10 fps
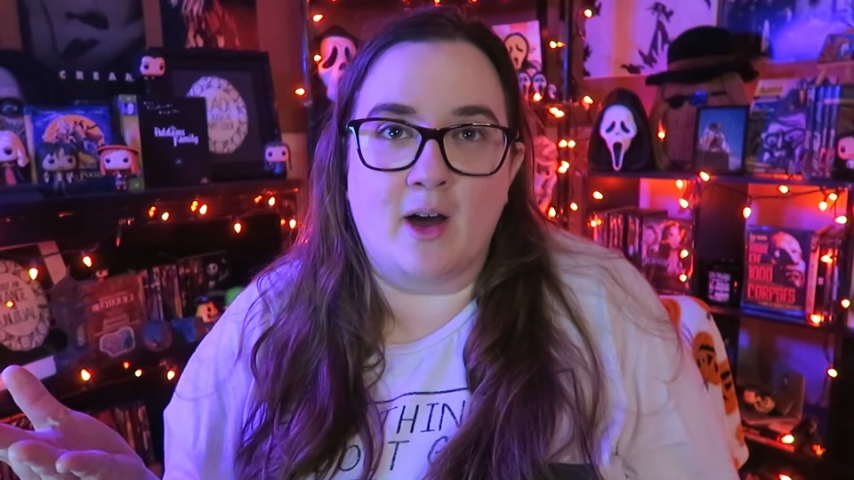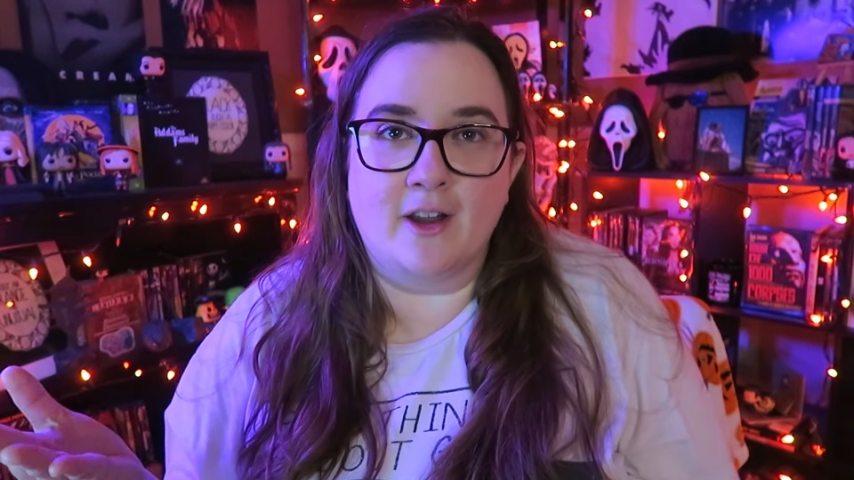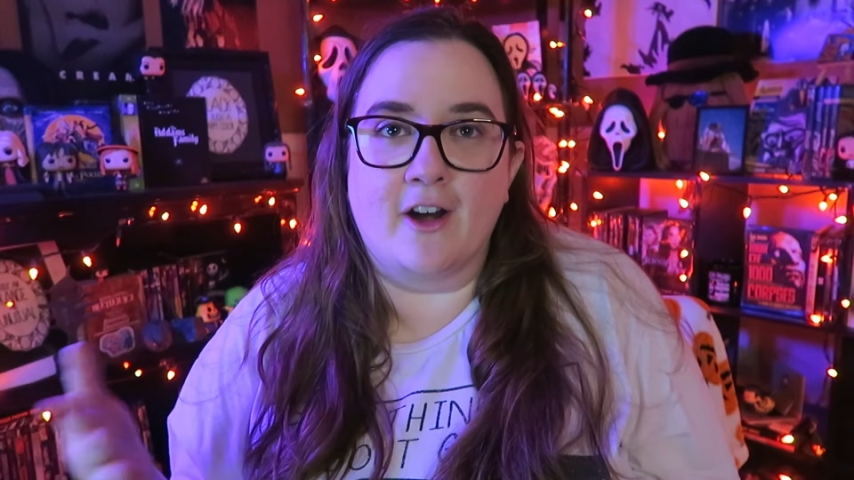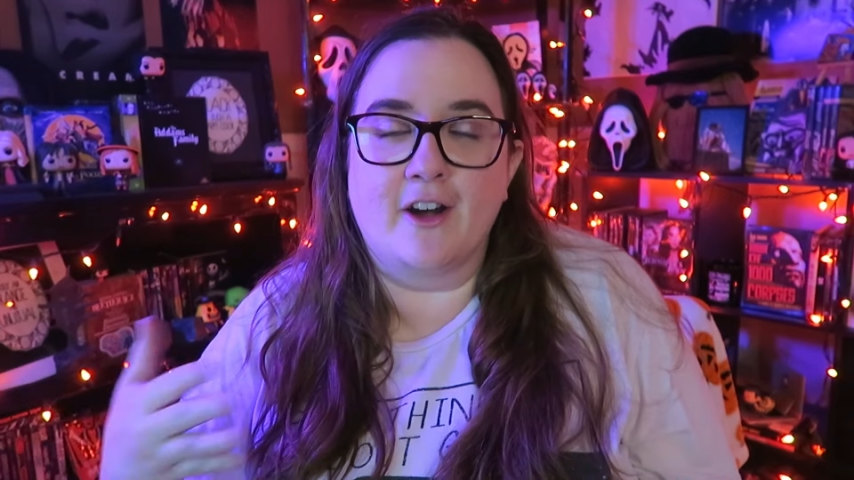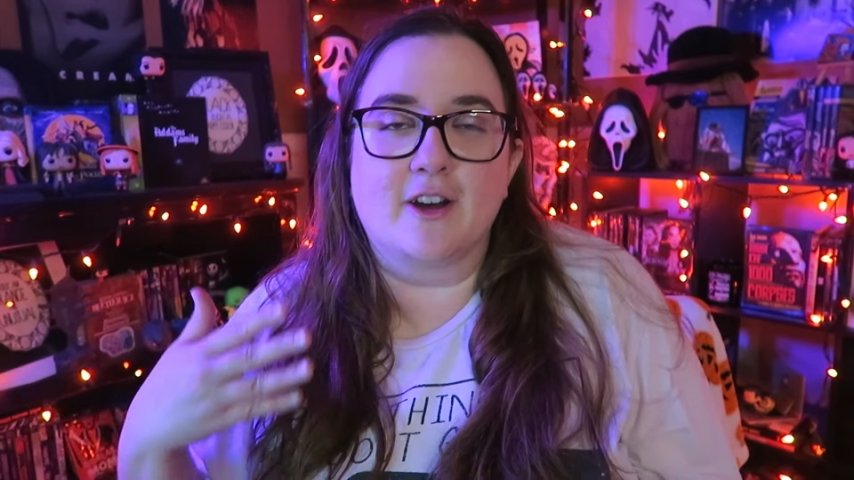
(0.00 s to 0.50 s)

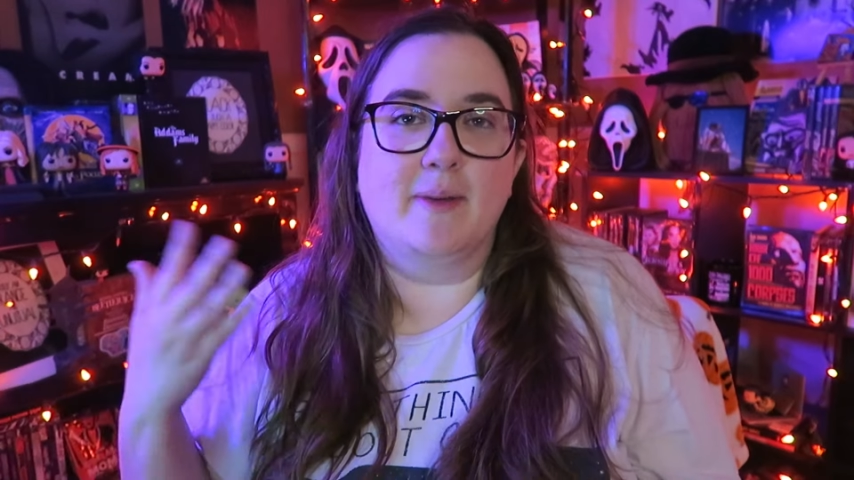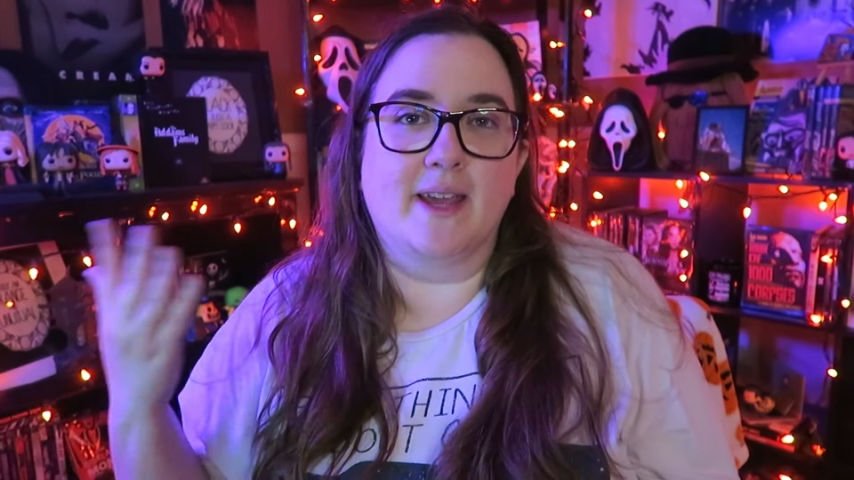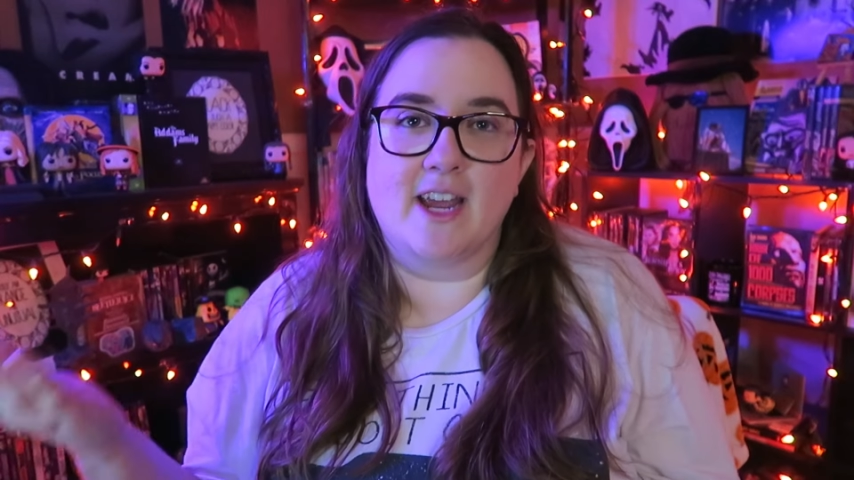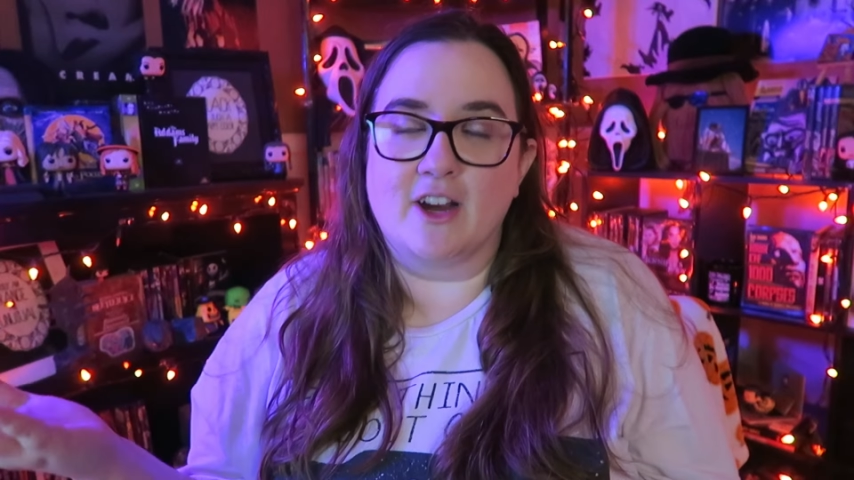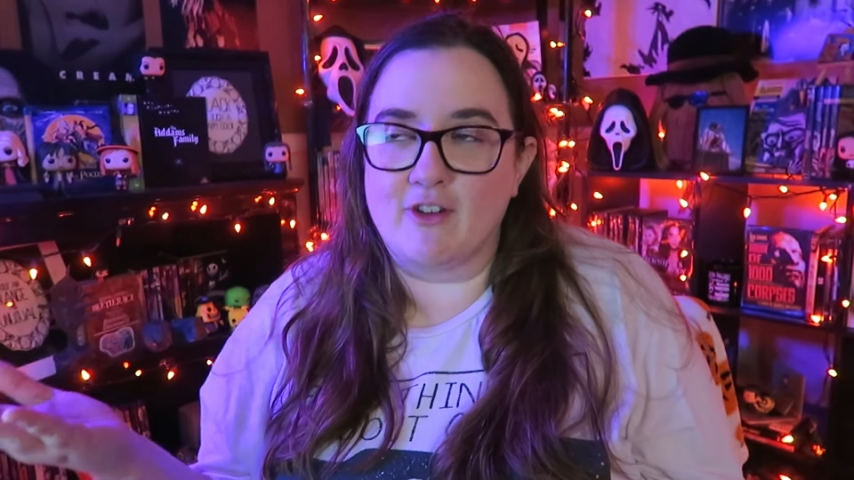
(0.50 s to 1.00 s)
monarch,
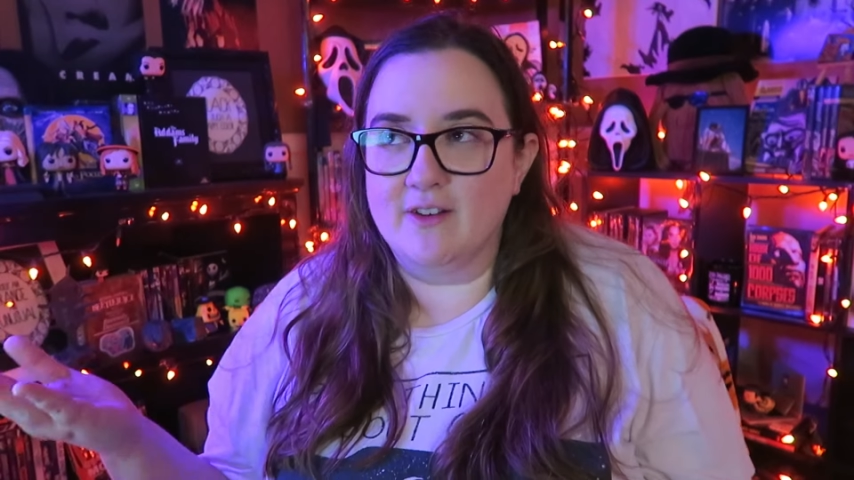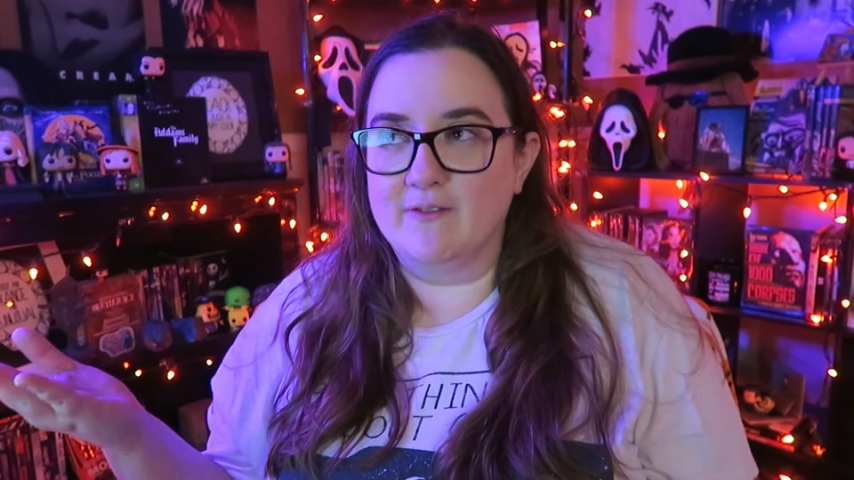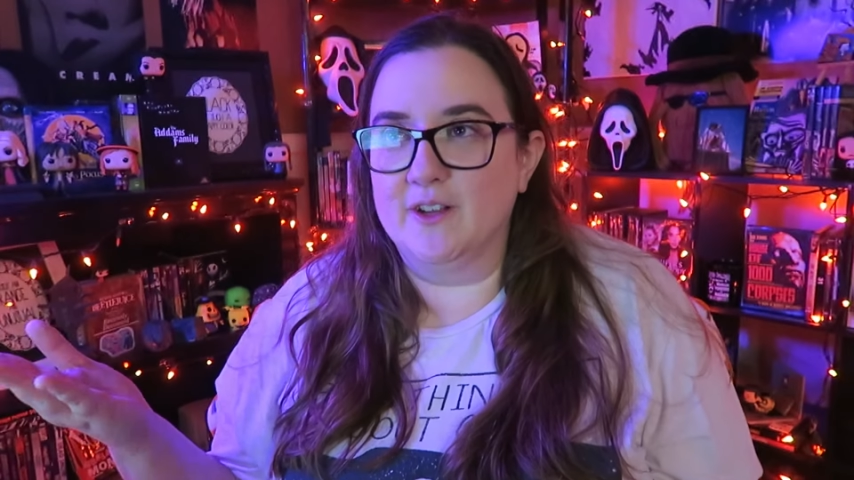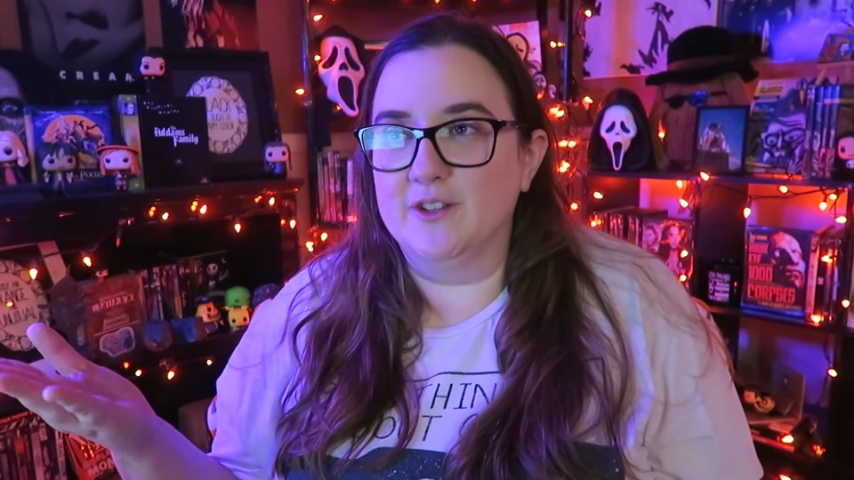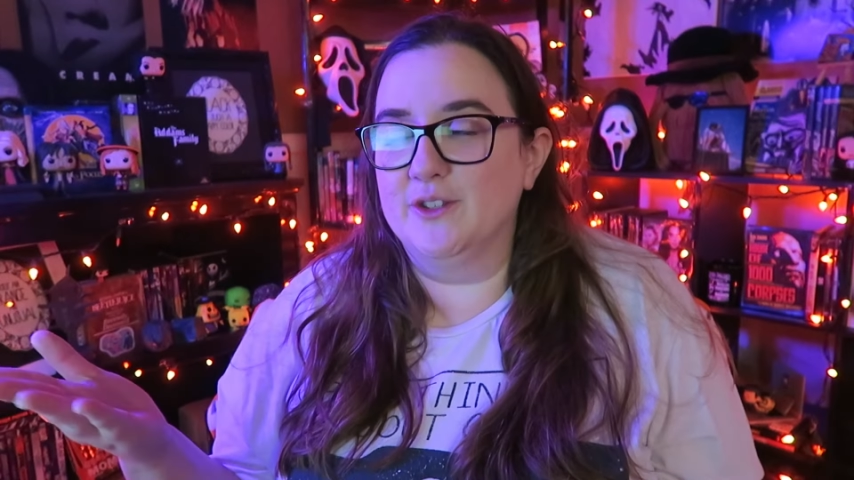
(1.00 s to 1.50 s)
making
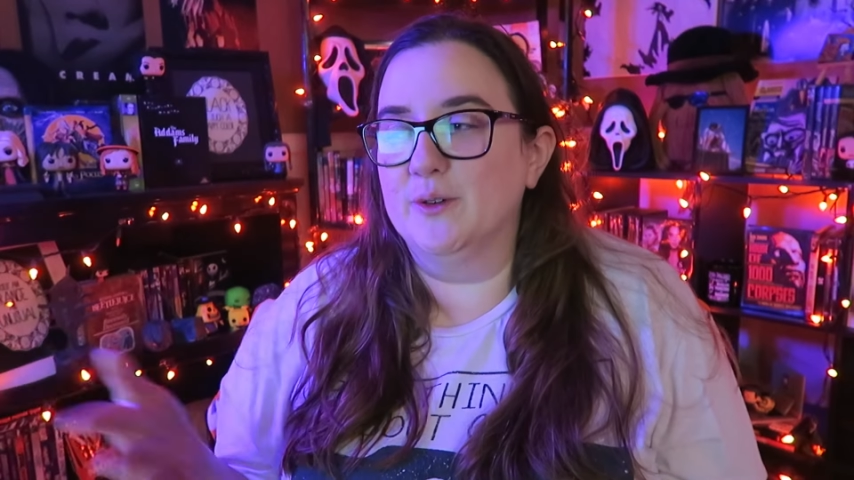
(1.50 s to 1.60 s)
Renfield